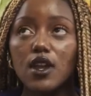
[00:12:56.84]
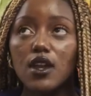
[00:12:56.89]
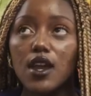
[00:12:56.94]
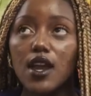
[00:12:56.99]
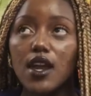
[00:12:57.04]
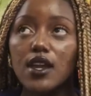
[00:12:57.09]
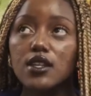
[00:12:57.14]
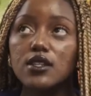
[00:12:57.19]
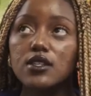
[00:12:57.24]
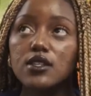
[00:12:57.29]

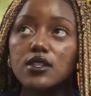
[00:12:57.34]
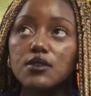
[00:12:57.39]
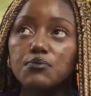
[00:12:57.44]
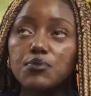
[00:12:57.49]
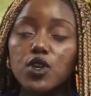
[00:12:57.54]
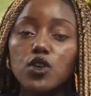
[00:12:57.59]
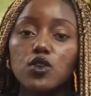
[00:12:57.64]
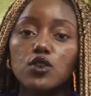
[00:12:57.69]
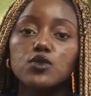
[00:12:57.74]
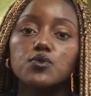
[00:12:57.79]
and
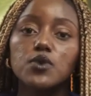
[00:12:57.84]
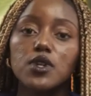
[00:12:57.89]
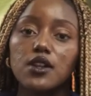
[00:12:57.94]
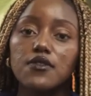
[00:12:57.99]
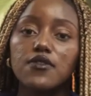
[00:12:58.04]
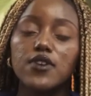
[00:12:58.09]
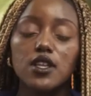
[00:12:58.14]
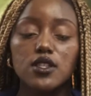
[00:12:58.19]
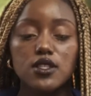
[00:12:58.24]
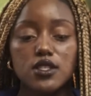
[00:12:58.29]
because we're
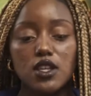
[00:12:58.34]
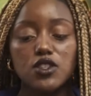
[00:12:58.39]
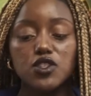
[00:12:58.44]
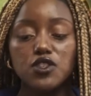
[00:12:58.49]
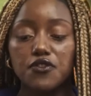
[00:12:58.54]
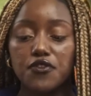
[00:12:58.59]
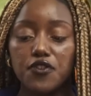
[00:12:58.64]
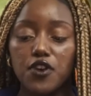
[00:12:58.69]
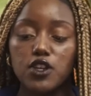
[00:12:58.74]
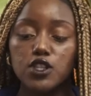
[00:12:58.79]
living in such a
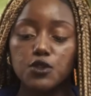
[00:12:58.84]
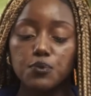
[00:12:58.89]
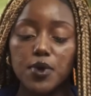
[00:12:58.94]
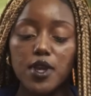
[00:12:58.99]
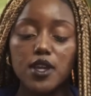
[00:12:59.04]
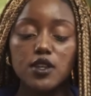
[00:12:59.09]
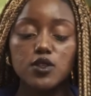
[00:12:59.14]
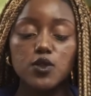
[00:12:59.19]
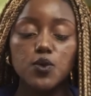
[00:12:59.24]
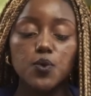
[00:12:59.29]

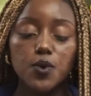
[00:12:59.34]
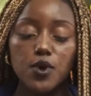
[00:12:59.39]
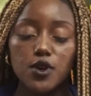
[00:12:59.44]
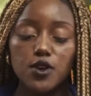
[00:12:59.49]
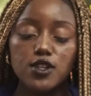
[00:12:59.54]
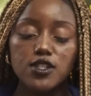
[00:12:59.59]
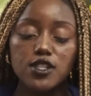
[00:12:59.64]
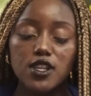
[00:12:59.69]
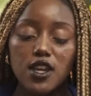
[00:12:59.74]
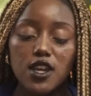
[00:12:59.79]
fast-paced
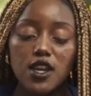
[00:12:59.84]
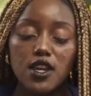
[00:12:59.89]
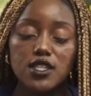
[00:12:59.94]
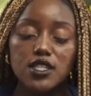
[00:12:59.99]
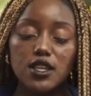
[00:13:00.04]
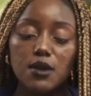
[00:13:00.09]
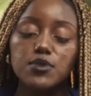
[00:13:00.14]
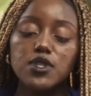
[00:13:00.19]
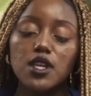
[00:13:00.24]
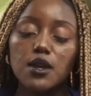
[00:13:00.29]
world,
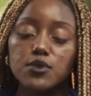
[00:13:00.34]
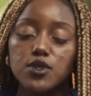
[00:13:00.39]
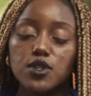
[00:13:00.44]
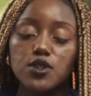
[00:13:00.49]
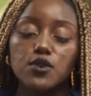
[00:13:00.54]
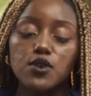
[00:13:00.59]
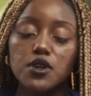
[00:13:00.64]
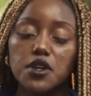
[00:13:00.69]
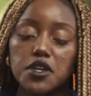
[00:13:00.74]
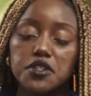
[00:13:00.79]
sometimes you
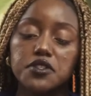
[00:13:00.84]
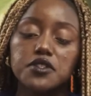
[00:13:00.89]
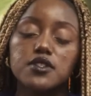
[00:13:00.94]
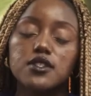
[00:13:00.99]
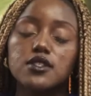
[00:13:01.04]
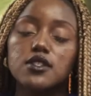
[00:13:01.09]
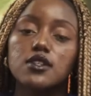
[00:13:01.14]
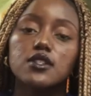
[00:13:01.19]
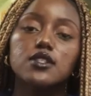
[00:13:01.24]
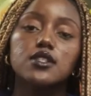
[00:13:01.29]
don't get to
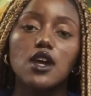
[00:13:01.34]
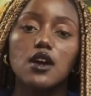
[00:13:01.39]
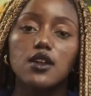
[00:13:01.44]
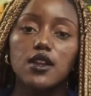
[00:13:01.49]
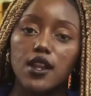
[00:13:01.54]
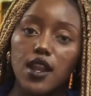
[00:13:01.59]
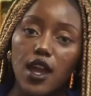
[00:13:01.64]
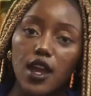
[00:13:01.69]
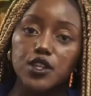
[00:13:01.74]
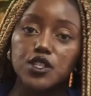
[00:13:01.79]
sit down
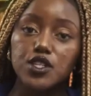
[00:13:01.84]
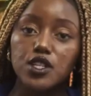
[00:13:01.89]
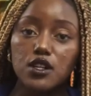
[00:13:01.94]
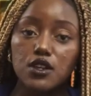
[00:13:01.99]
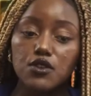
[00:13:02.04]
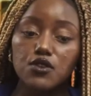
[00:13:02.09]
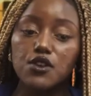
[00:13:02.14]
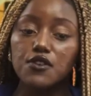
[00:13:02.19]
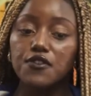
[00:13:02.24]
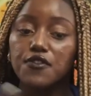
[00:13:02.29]
and actually
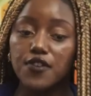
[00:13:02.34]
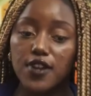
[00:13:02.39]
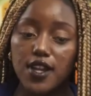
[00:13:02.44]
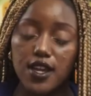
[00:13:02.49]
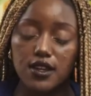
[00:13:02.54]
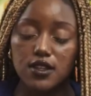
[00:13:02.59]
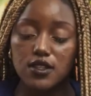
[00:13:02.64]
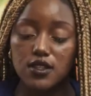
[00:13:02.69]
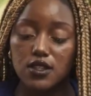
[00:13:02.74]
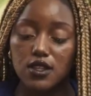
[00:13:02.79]

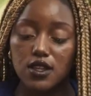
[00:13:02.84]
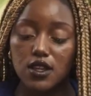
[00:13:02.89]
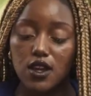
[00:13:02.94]
reflect